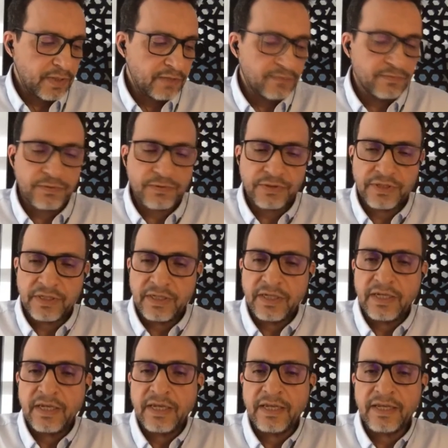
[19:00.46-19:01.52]
for the
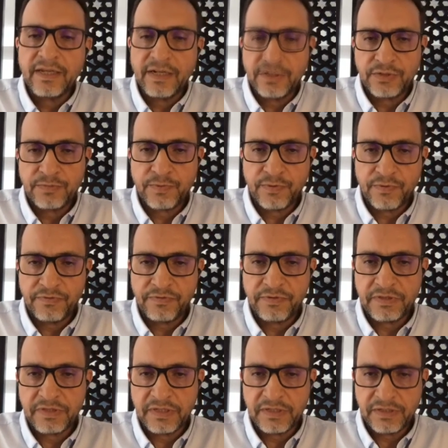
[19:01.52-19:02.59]
English
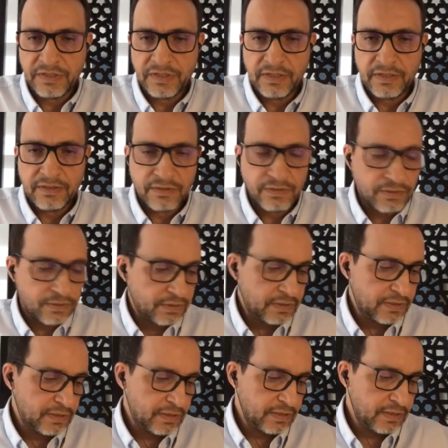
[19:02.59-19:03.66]
proficiency. So
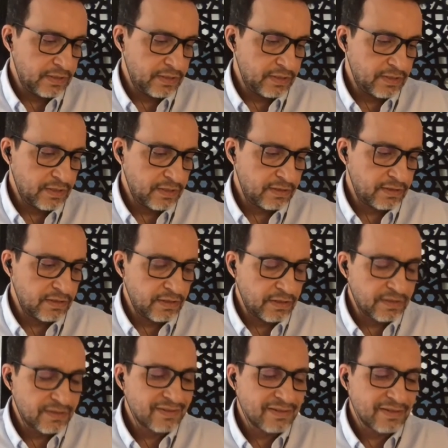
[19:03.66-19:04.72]
it's not
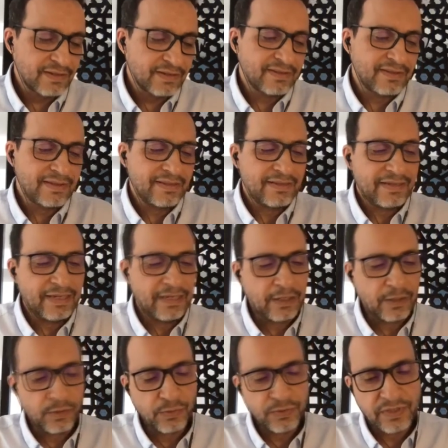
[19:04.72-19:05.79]

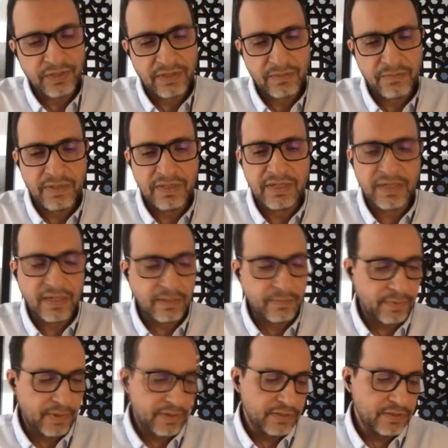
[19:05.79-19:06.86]
including the medical
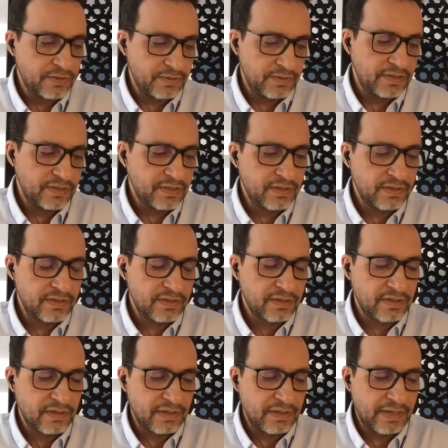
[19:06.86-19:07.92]
part. So it's not
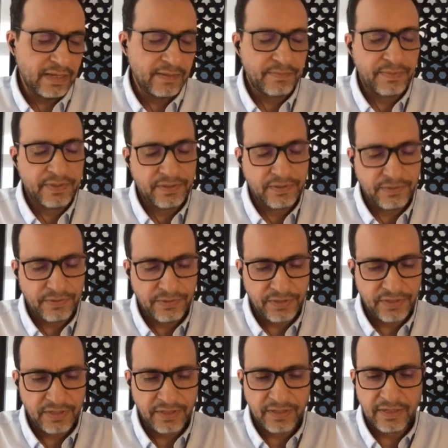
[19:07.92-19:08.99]
helping the
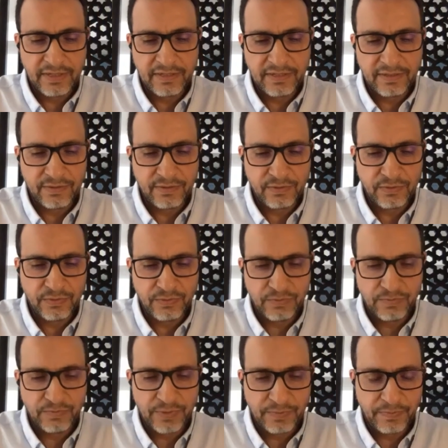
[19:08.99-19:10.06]
resident to
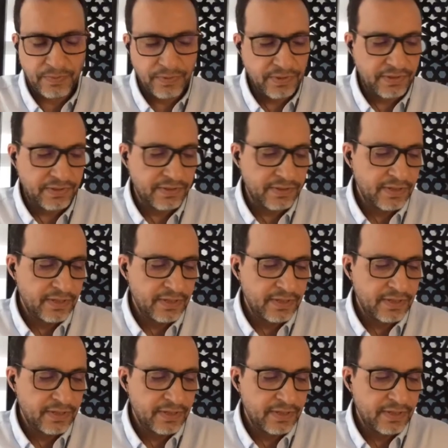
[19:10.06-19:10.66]
prepare